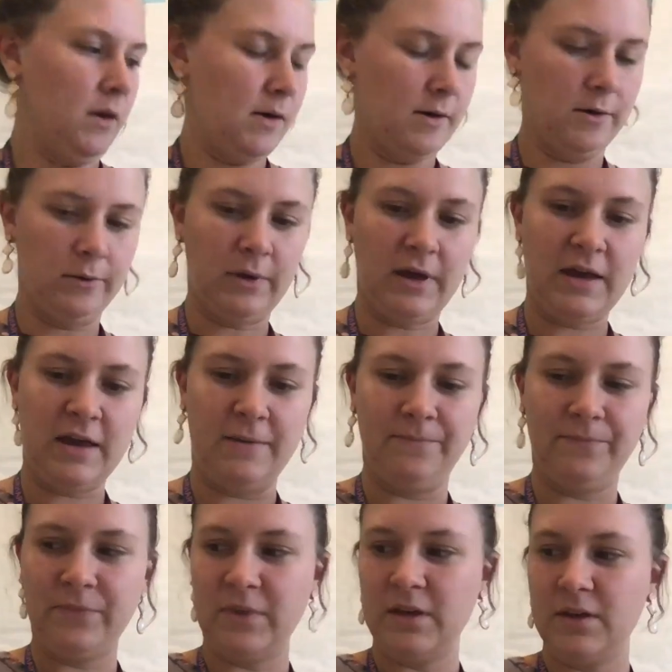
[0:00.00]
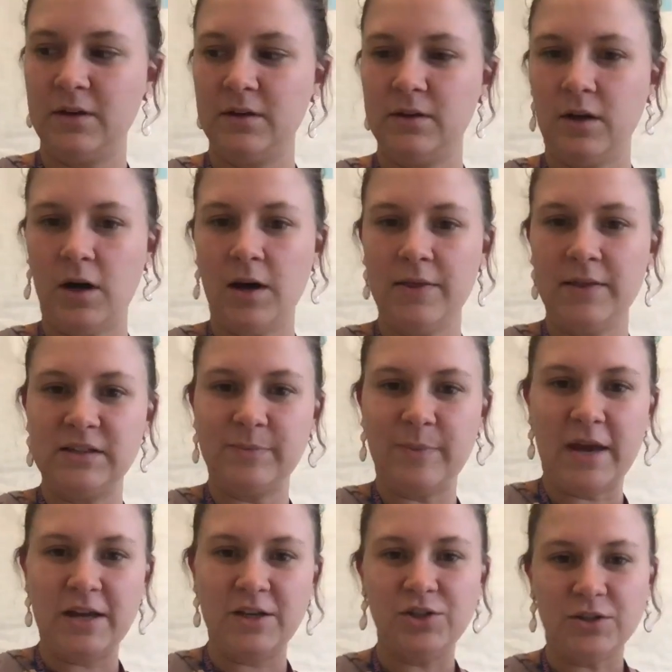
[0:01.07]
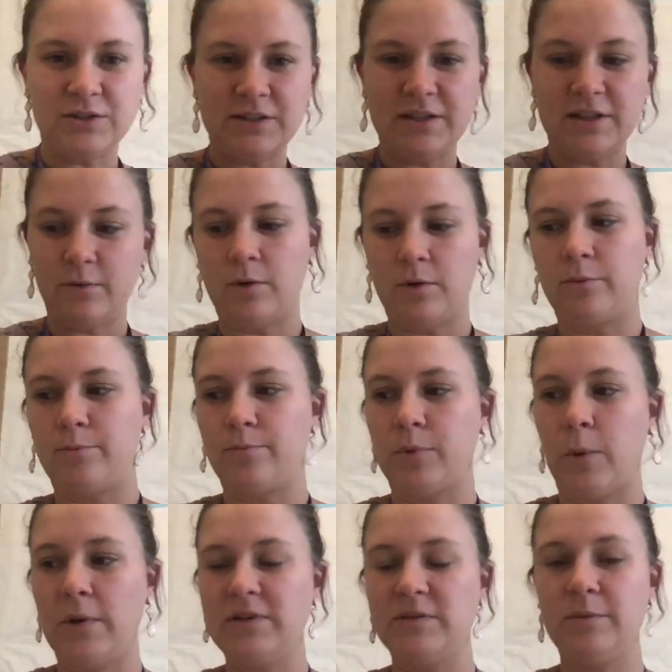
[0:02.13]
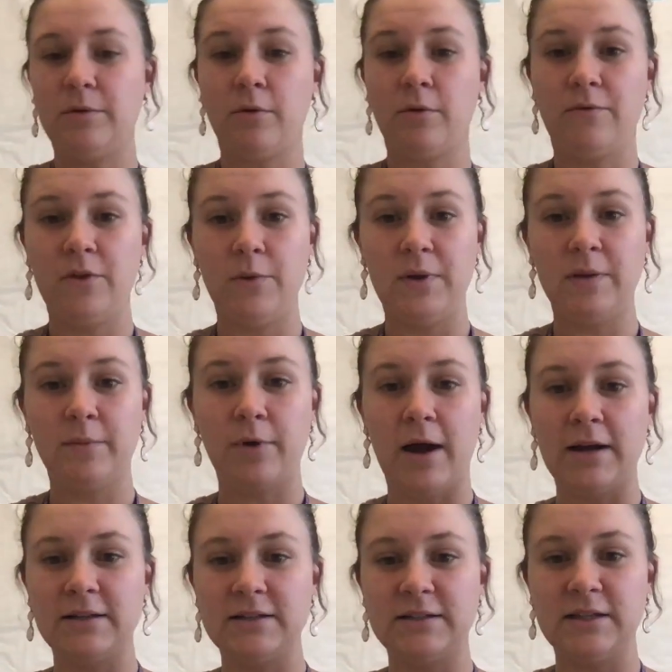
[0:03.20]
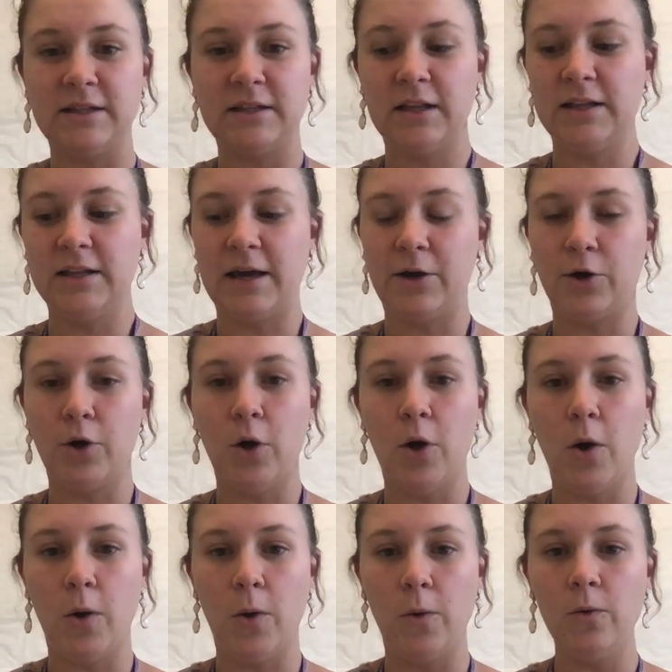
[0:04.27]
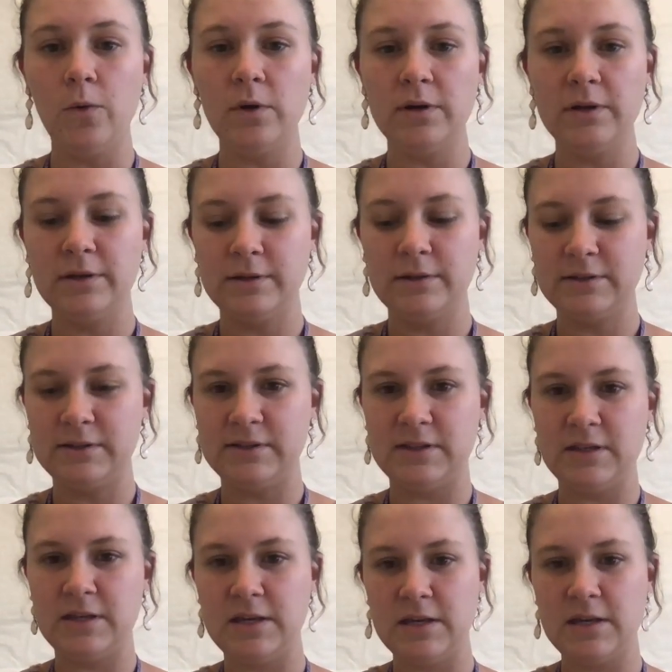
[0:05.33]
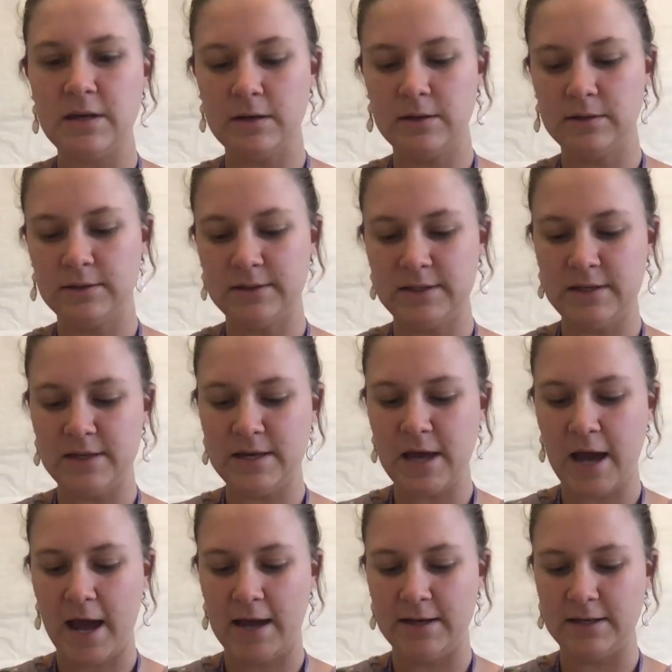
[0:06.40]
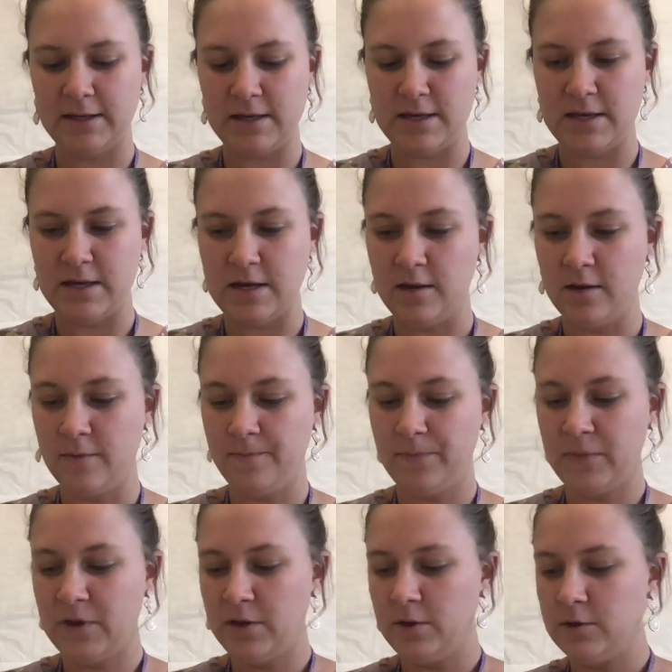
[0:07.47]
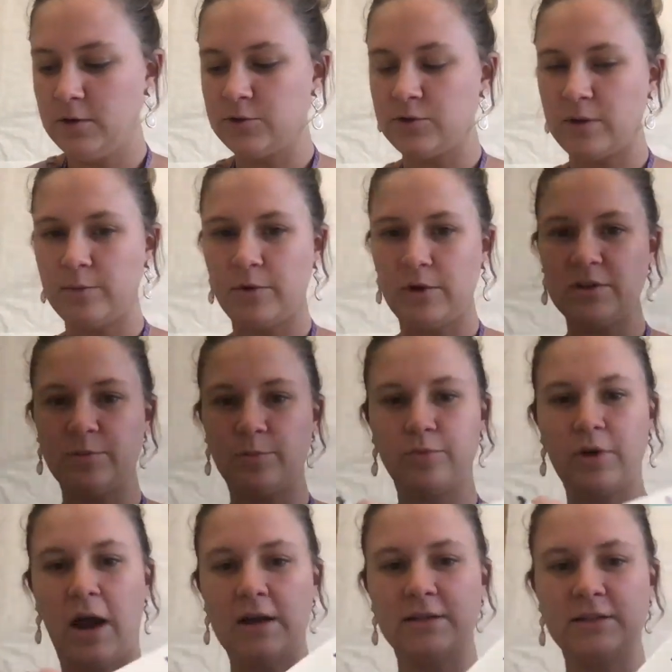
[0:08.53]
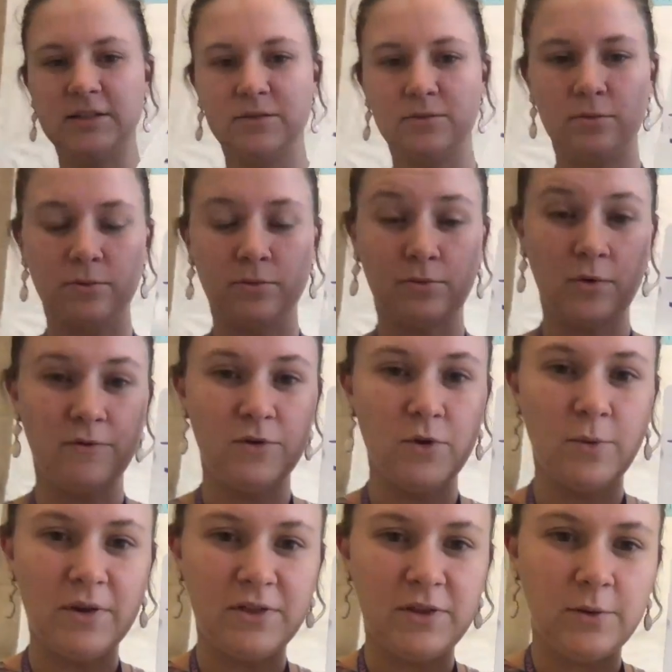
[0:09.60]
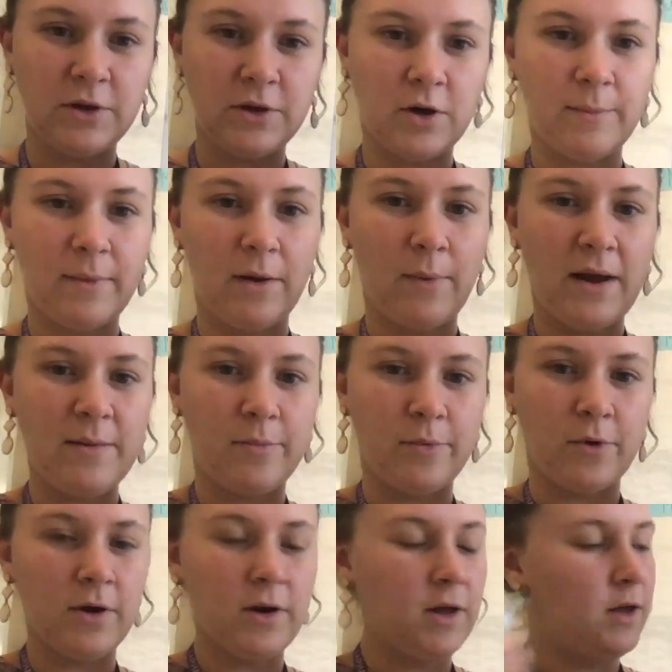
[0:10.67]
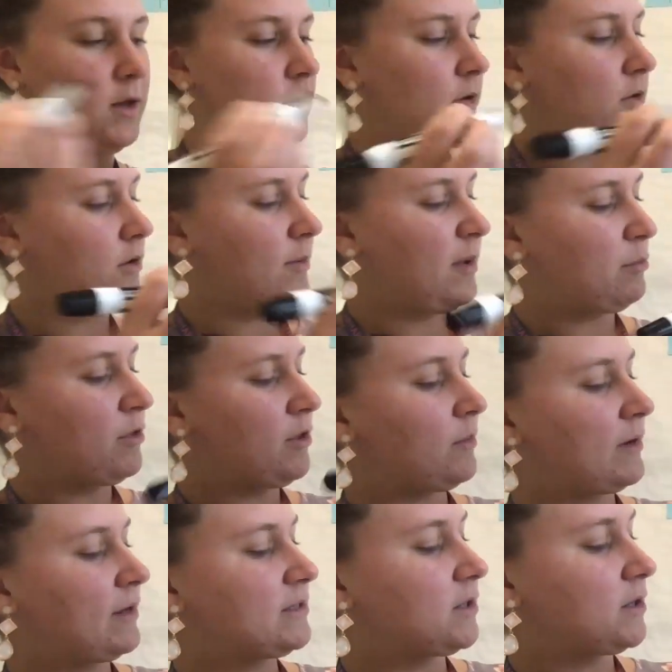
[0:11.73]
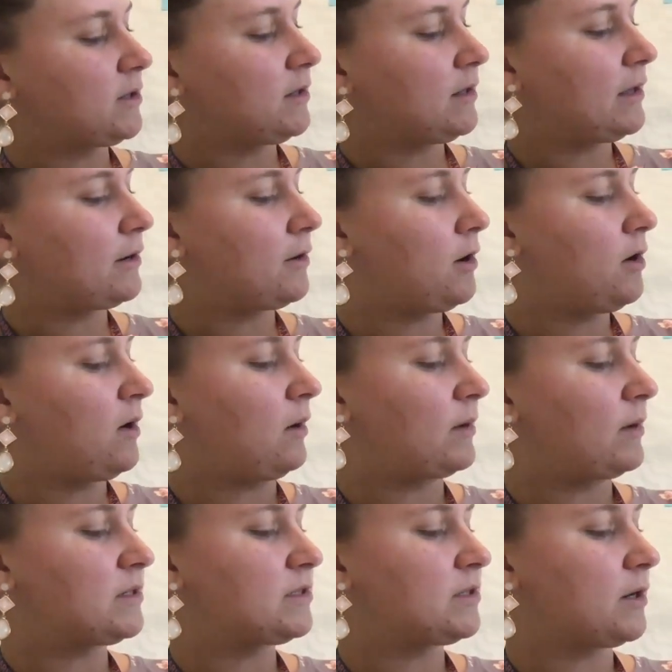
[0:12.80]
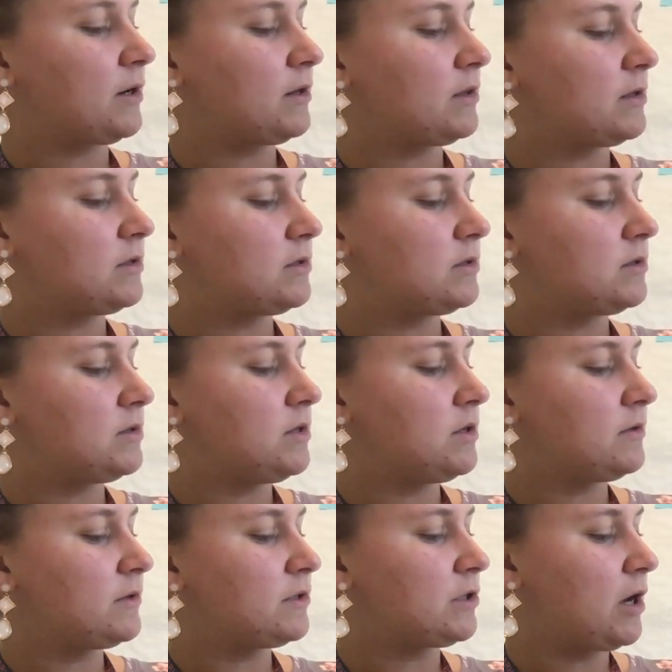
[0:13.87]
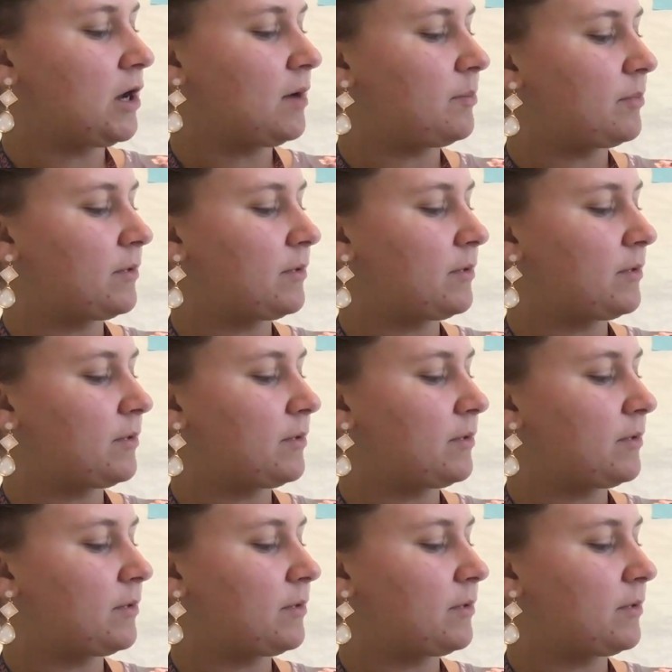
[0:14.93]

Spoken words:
Okay, on this page, you'll see that we're going to be reviewing practicing the letter O, C, D, and E. So I'm going to practice review with you here on my whiteboard. Remember that when I start the letter O, I want to start at near the top,